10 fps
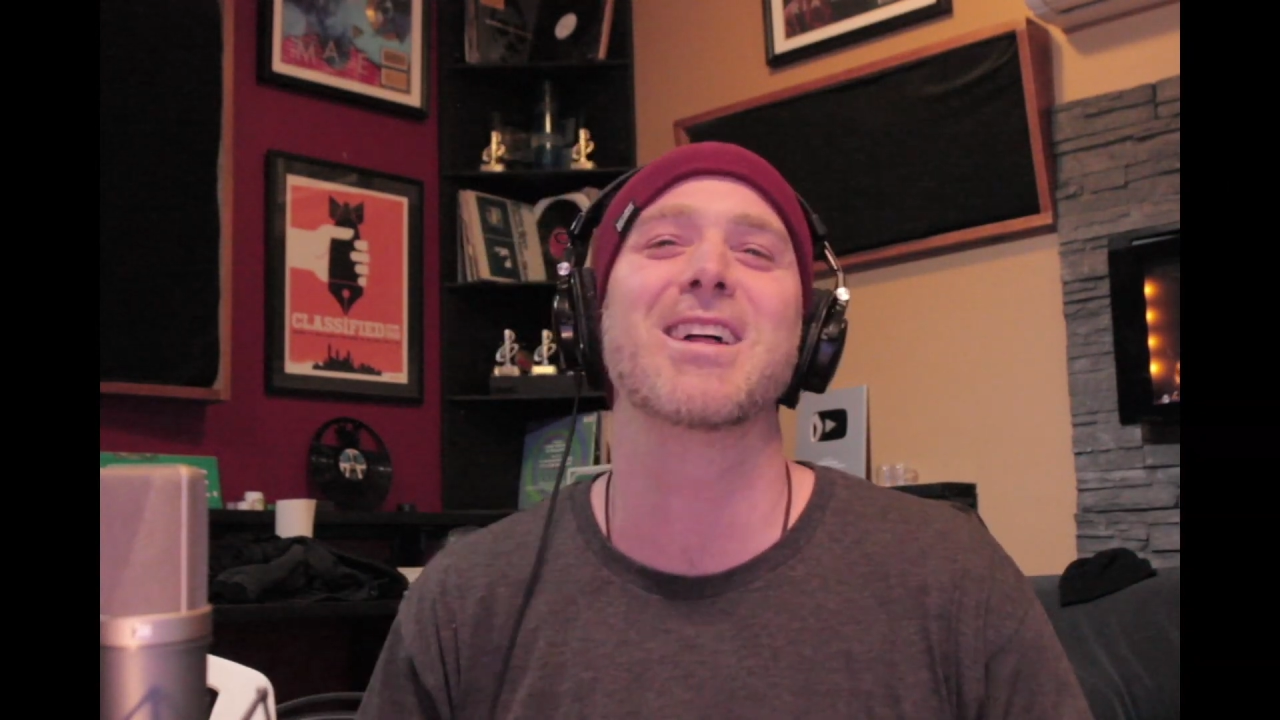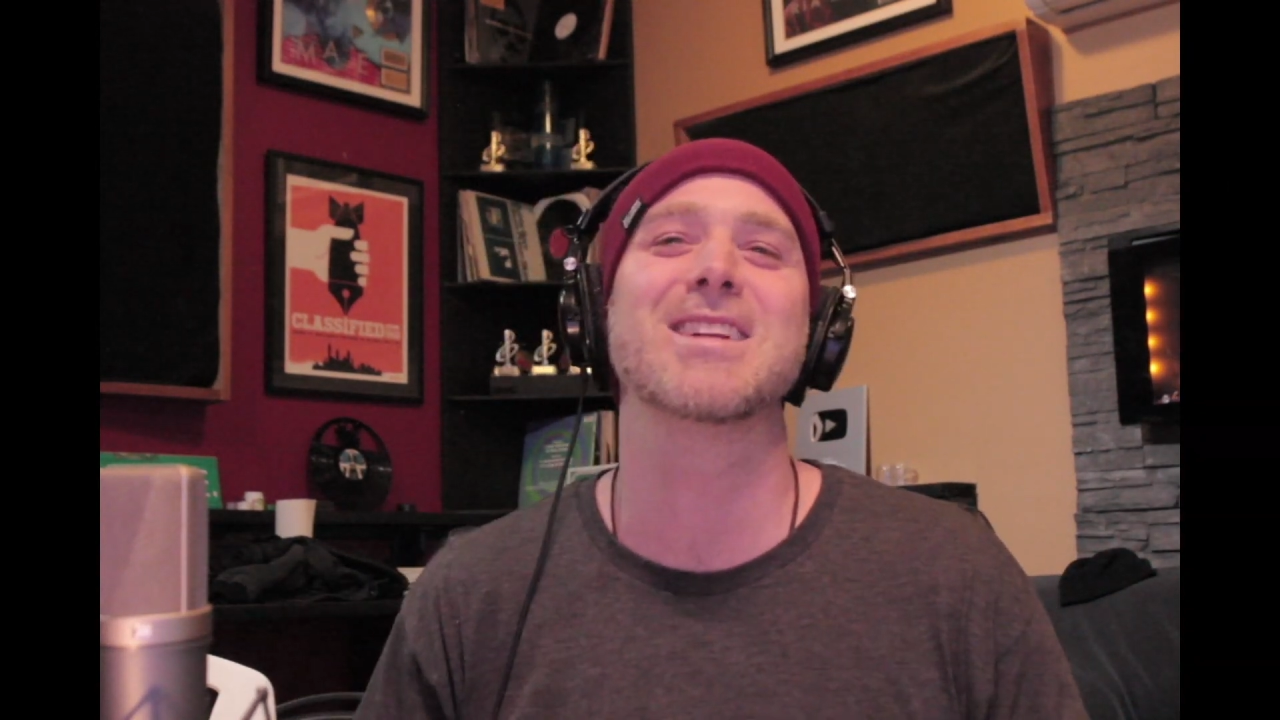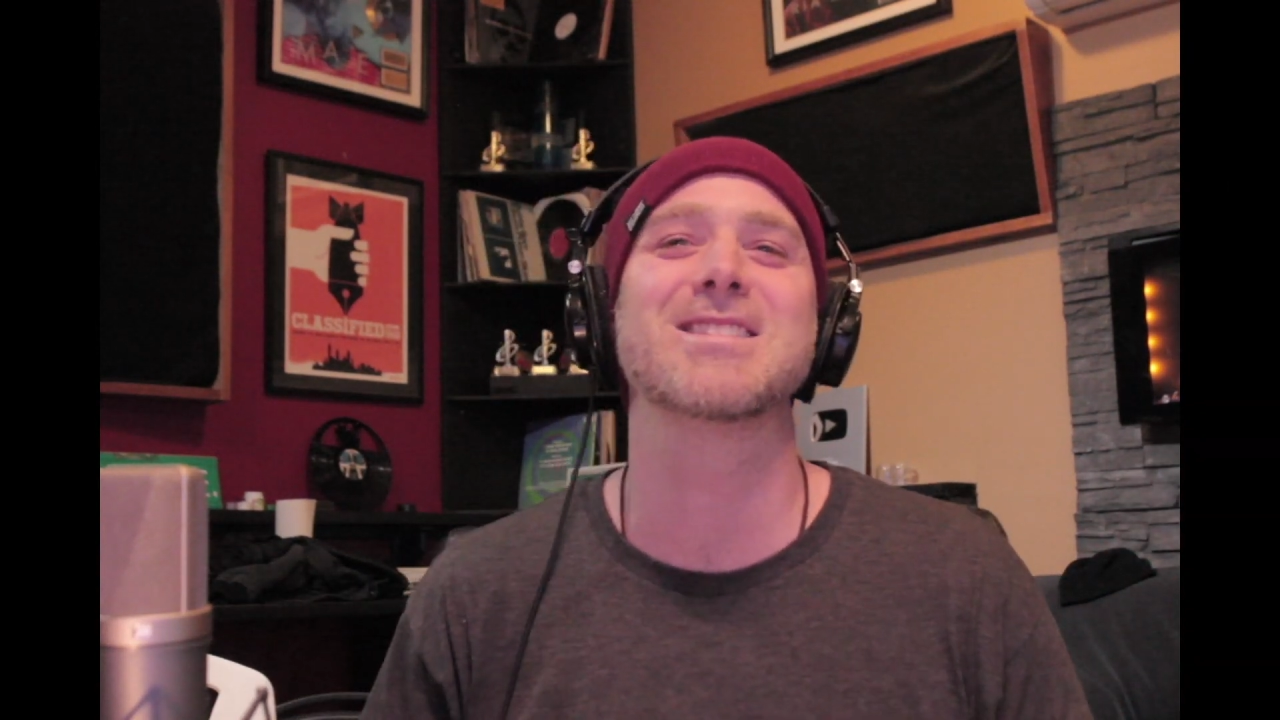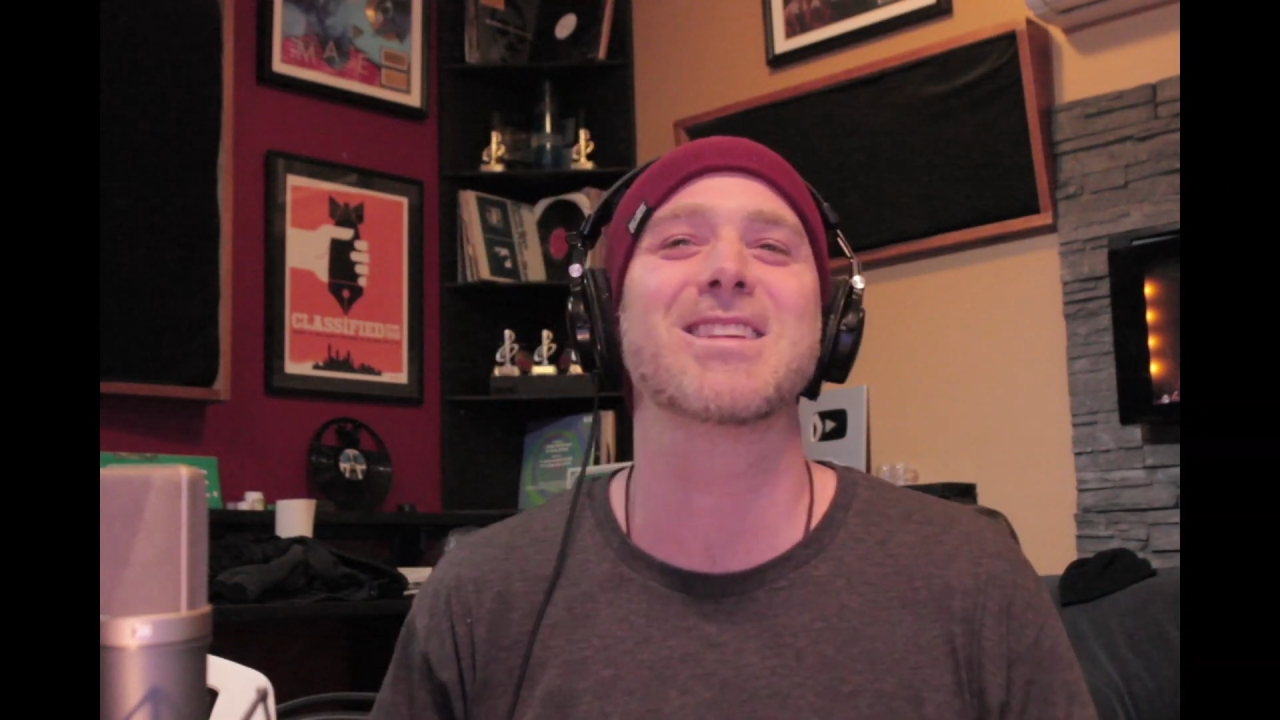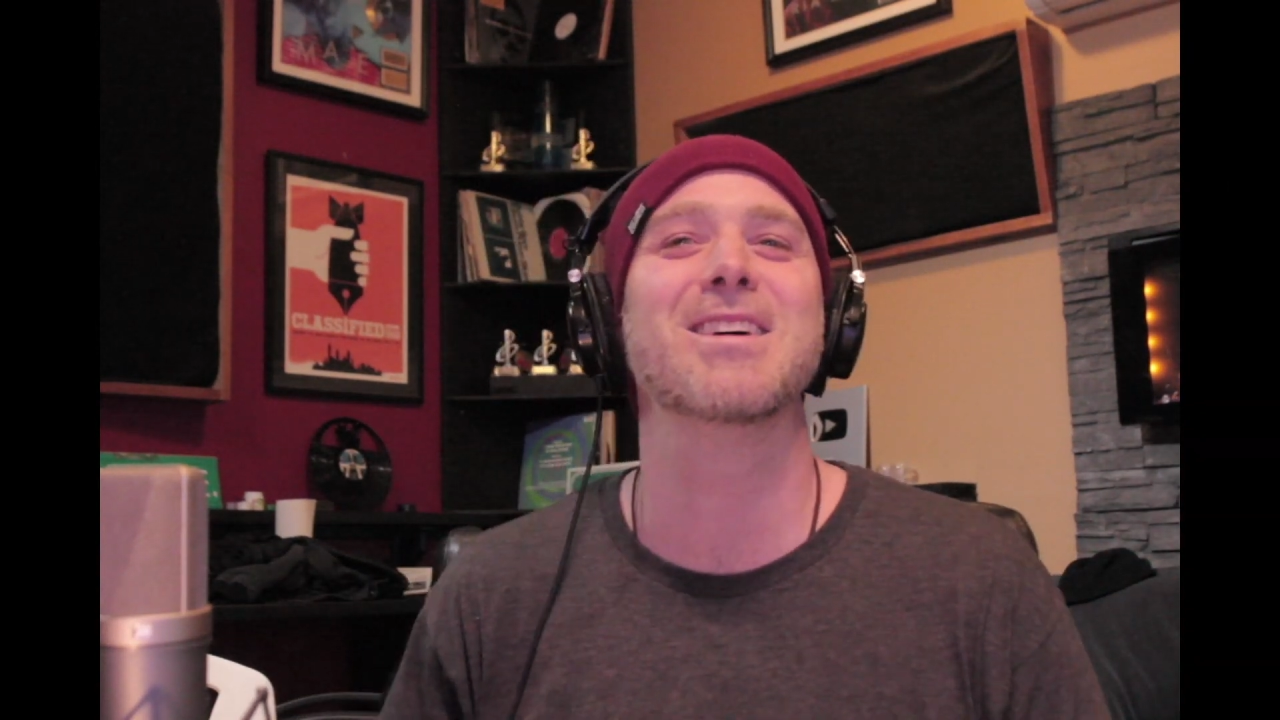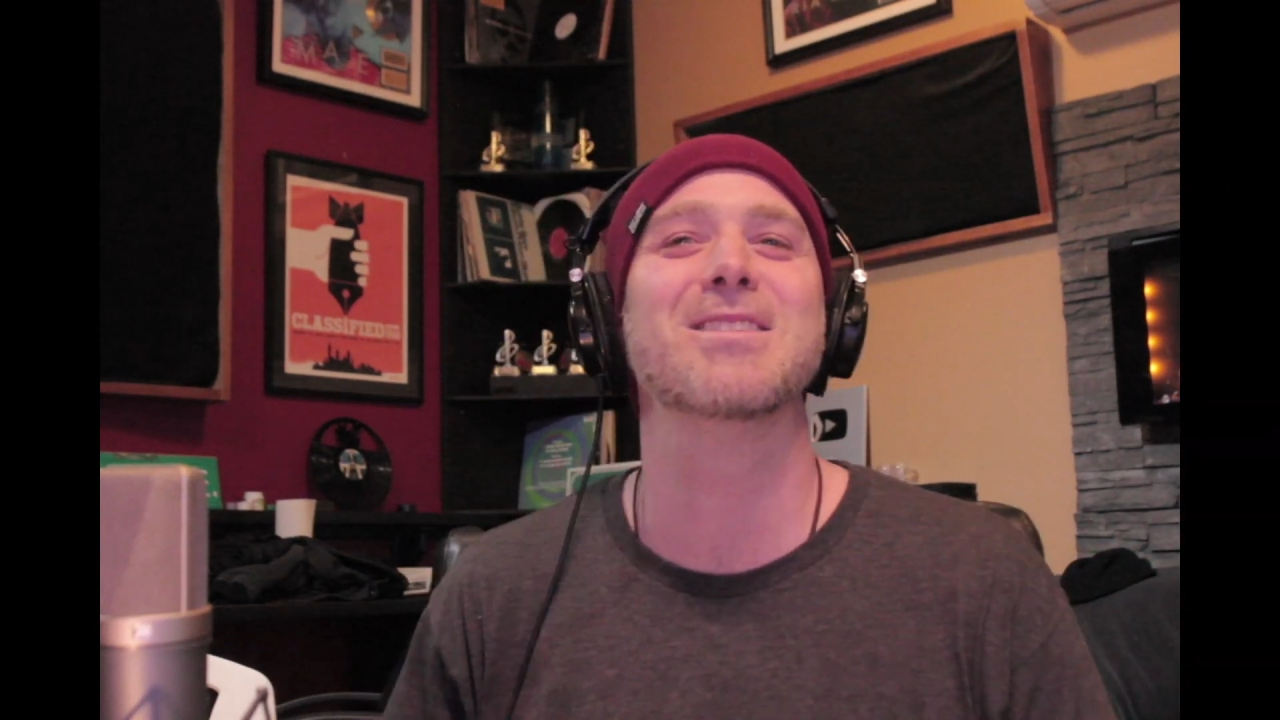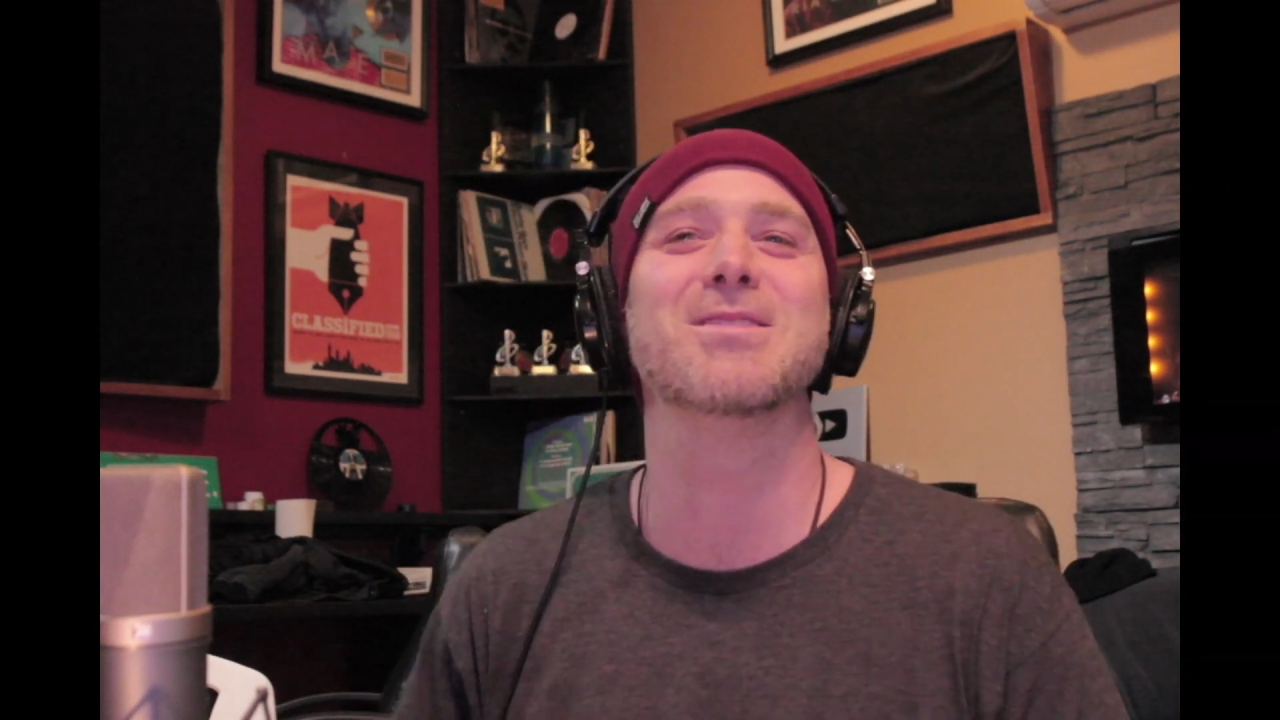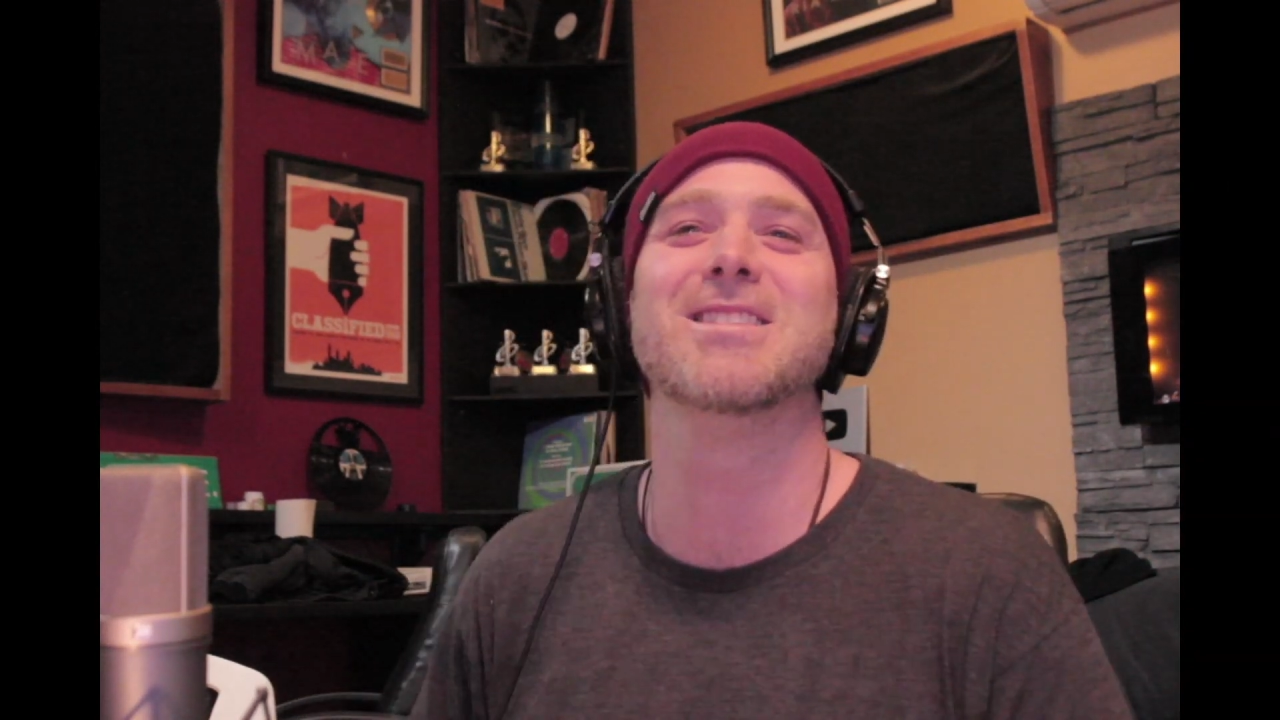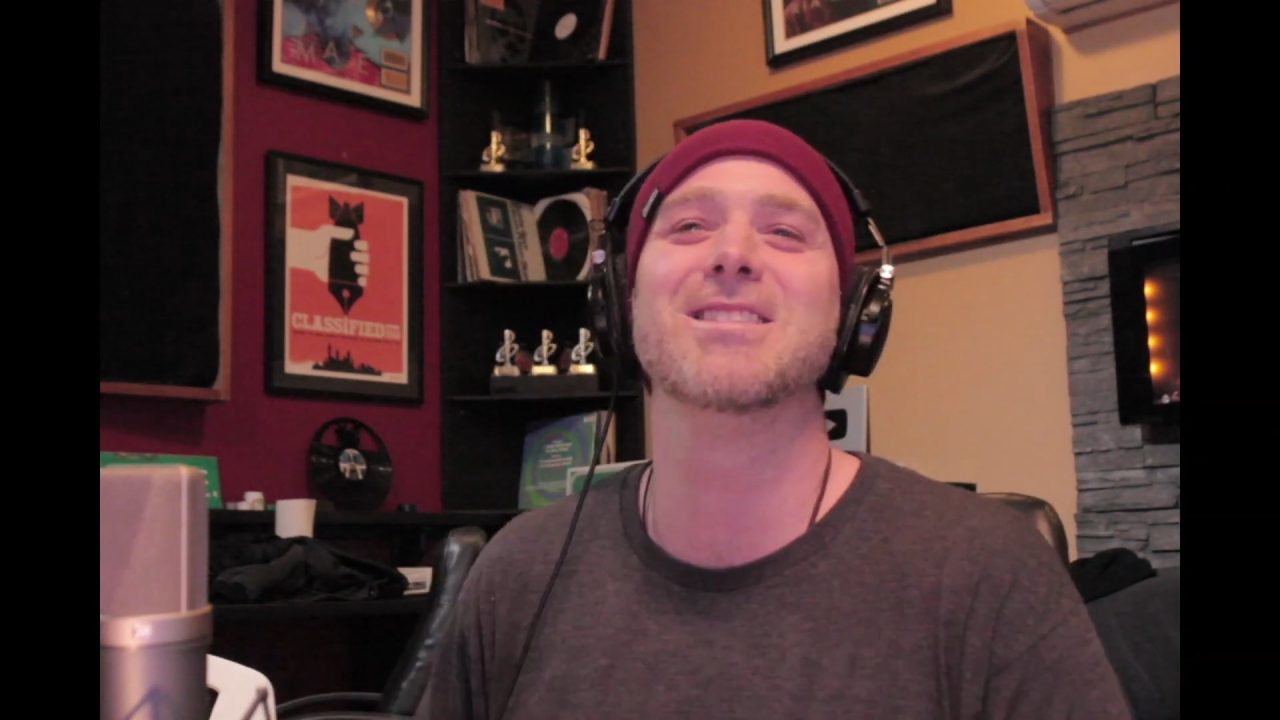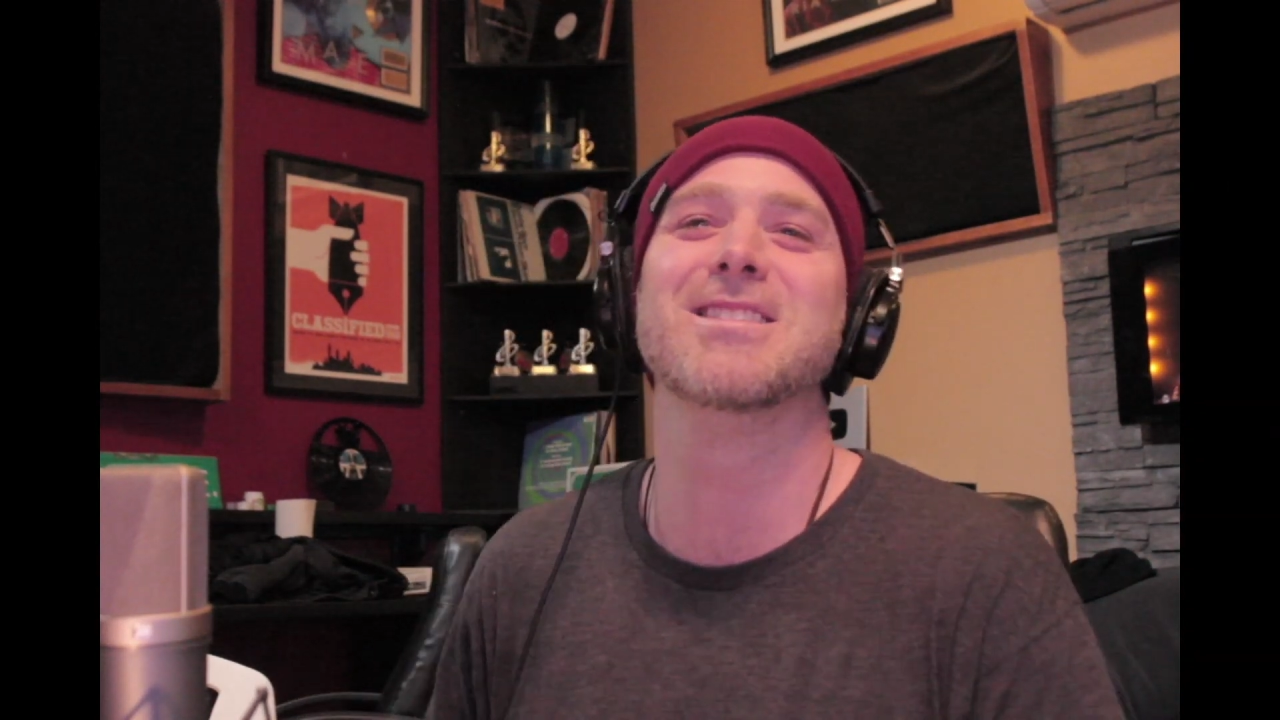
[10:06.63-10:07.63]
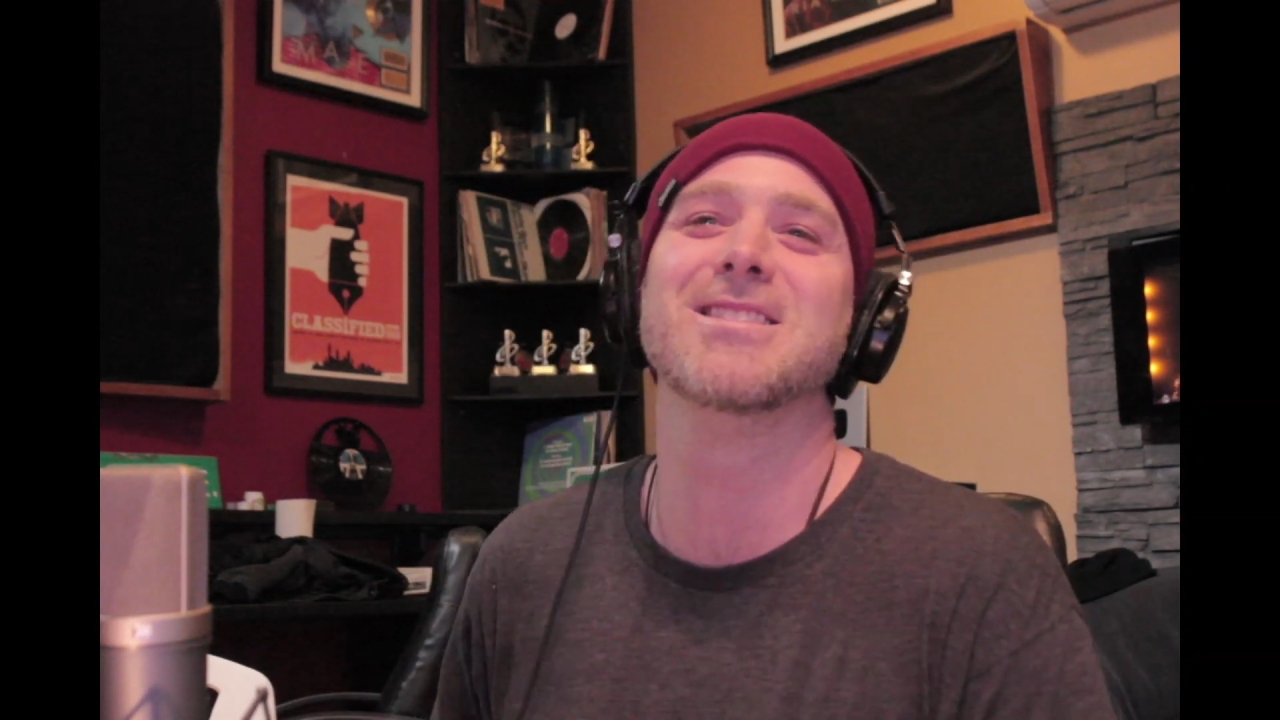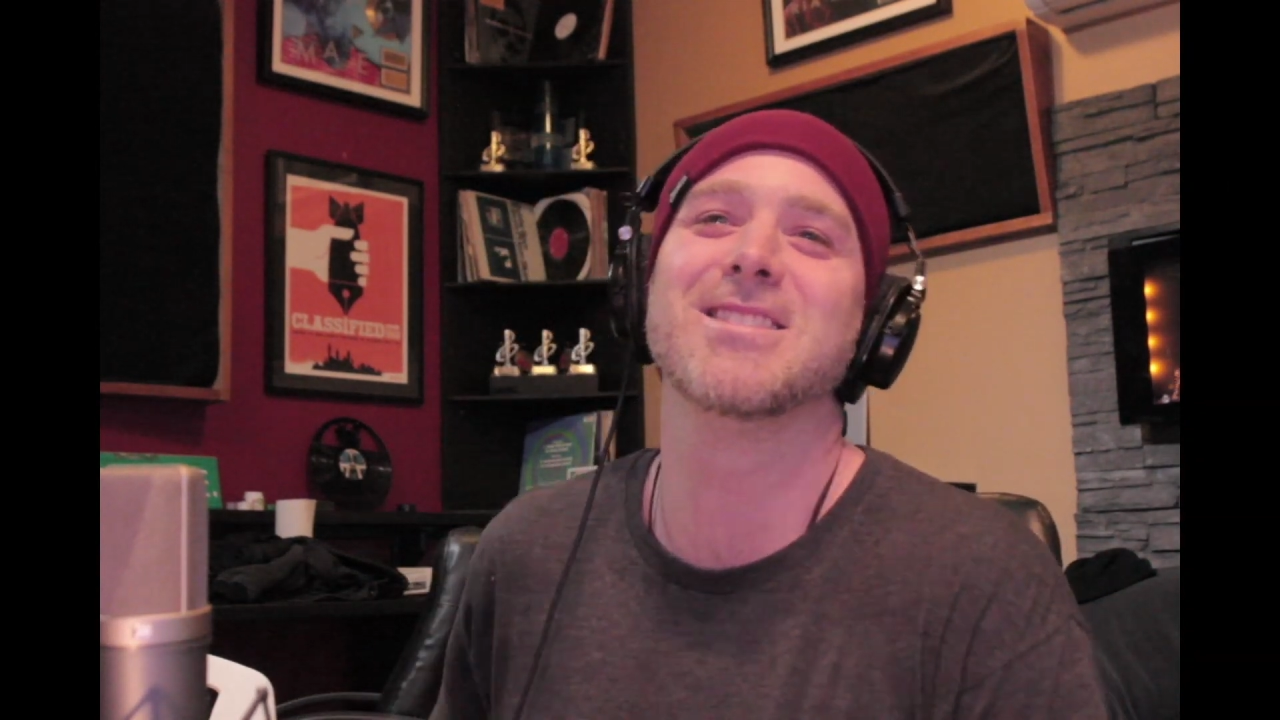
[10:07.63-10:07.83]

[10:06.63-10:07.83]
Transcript: that stuff and